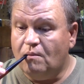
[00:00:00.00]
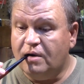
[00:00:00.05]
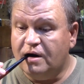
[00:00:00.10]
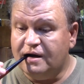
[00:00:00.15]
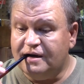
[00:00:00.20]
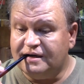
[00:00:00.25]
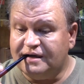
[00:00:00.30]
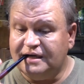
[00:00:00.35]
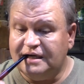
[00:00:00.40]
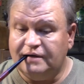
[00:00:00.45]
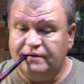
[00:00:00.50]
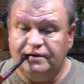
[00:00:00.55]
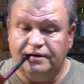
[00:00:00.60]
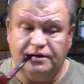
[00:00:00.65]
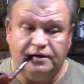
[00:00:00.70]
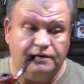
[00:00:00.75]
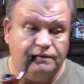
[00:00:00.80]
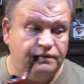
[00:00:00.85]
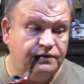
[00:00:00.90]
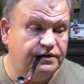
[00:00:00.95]
And that carries
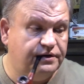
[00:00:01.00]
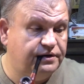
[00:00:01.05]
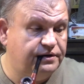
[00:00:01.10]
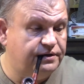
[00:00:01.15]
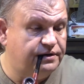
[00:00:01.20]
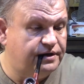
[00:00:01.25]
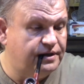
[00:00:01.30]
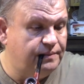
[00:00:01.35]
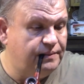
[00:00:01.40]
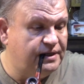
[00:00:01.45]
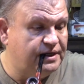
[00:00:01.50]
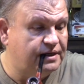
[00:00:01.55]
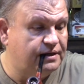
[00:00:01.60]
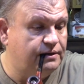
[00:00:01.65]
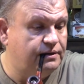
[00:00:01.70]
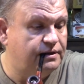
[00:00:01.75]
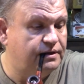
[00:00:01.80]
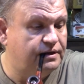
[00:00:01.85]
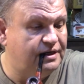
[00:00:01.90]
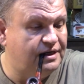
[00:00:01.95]
over into
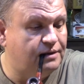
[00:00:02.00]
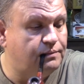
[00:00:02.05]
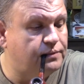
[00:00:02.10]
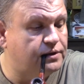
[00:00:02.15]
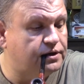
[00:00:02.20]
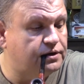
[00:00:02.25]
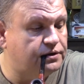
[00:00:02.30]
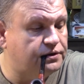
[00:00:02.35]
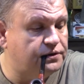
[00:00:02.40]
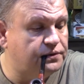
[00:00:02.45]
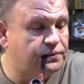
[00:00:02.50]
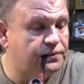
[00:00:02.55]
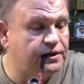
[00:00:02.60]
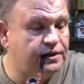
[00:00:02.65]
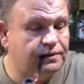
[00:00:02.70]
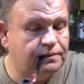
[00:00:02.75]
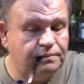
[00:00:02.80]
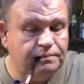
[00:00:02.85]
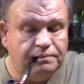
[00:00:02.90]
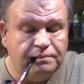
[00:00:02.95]
tobacco toppings as
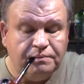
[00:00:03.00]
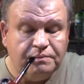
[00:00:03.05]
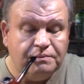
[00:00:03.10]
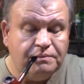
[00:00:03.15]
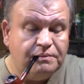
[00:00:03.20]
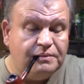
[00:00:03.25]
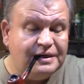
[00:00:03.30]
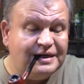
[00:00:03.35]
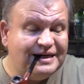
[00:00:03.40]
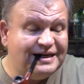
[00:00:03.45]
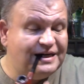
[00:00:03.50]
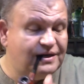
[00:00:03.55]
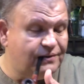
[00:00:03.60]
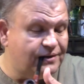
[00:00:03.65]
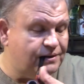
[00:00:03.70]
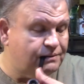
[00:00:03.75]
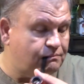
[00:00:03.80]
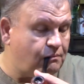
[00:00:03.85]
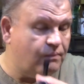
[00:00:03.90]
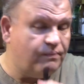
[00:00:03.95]
well.
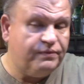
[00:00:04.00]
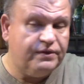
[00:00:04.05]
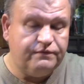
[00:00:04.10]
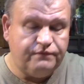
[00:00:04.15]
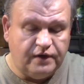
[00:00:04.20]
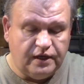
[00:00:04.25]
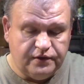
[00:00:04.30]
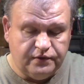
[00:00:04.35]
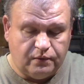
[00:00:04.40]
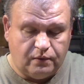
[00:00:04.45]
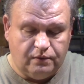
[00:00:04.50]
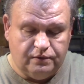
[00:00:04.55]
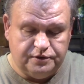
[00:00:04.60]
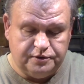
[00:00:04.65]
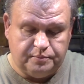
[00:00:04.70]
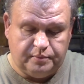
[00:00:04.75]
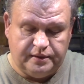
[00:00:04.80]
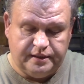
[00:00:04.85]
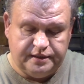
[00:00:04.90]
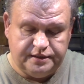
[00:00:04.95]
Anyway, Father Orin's
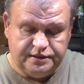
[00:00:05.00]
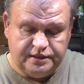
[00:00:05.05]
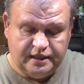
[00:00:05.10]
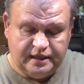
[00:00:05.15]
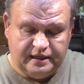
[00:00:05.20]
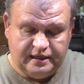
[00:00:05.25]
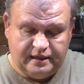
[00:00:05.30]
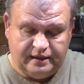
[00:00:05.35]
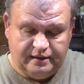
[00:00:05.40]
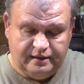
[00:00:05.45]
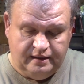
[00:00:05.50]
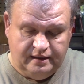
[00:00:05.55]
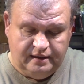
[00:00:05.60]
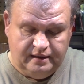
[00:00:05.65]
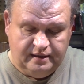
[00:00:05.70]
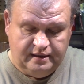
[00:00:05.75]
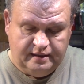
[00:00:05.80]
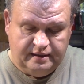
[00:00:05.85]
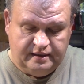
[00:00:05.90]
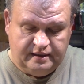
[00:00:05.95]
blend, check it out.
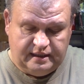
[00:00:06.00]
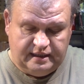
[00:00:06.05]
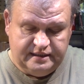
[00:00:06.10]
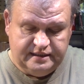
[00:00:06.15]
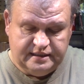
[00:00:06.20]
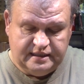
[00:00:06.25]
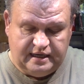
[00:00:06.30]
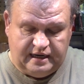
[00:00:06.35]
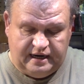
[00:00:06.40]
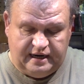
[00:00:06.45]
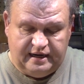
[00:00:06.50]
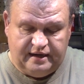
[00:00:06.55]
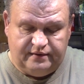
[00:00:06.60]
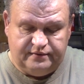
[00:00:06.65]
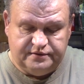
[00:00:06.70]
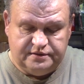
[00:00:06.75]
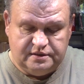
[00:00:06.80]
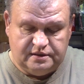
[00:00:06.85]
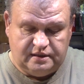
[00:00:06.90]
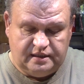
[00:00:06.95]
I just got an
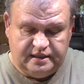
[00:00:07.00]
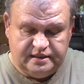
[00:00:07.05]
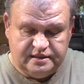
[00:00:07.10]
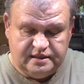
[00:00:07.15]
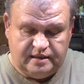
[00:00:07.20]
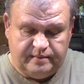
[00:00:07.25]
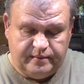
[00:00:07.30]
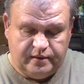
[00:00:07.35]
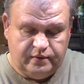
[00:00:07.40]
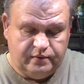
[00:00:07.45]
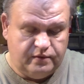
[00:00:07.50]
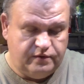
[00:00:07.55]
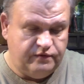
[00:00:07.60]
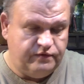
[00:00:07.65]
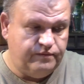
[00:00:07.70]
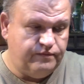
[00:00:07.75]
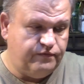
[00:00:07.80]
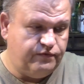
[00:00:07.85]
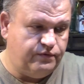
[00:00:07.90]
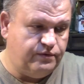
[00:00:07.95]
ounce the last time I ordered
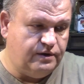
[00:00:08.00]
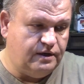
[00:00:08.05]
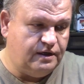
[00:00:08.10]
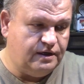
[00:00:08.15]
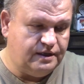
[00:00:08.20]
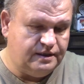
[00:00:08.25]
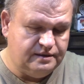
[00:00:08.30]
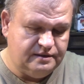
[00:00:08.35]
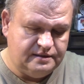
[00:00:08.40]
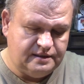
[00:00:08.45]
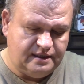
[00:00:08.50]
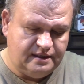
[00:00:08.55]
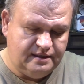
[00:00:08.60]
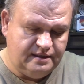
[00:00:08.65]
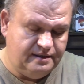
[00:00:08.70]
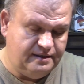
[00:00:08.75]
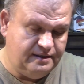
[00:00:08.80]
from Four Noggins. I